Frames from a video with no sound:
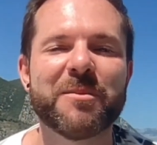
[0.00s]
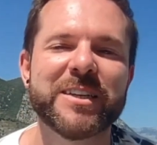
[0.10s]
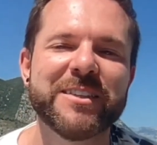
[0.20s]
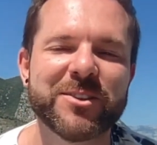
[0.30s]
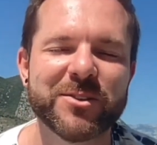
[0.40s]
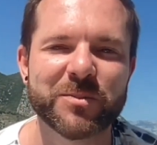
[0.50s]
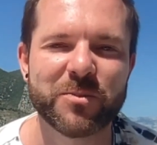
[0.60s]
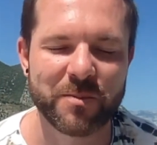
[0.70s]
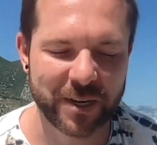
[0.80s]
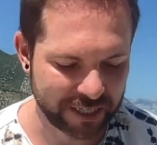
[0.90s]
Please do
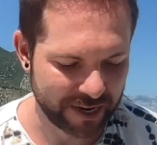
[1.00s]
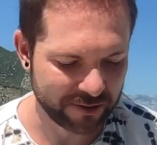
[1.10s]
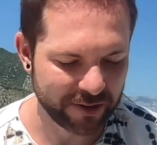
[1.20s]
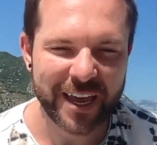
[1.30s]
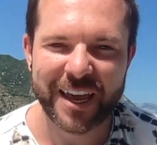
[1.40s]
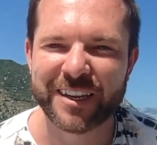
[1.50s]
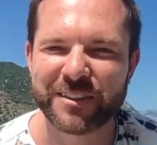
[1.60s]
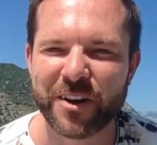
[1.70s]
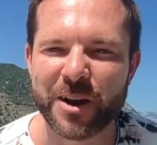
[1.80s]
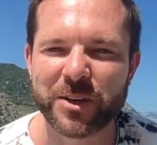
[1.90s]
support my channel. It is
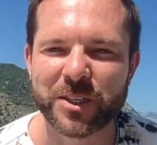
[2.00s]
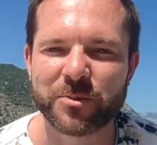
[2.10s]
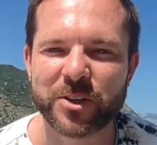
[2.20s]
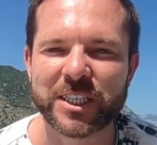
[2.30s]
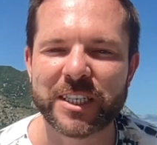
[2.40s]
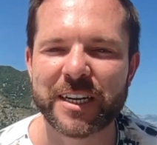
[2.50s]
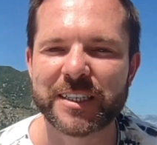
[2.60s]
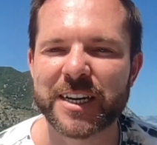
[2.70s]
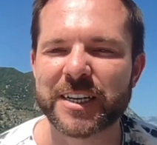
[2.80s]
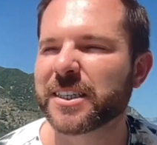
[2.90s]
very much
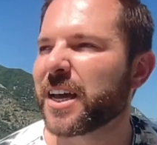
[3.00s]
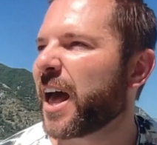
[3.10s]
appreciated.